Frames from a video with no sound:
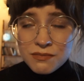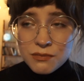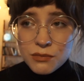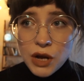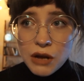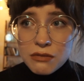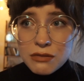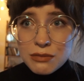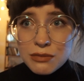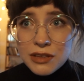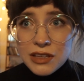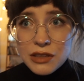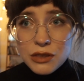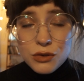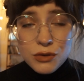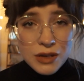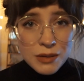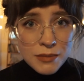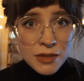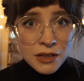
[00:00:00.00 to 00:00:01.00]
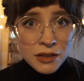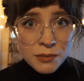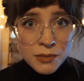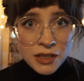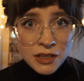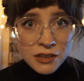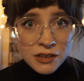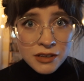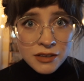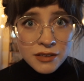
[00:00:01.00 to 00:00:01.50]
probably
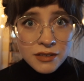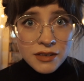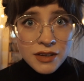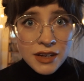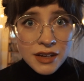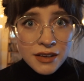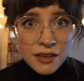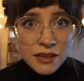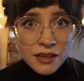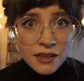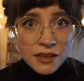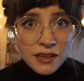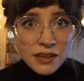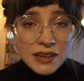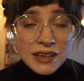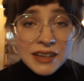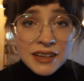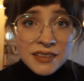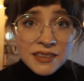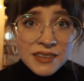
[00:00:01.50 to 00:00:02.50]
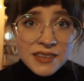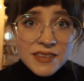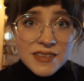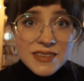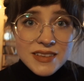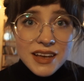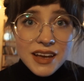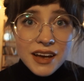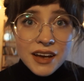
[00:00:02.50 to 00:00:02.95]
3mm needles,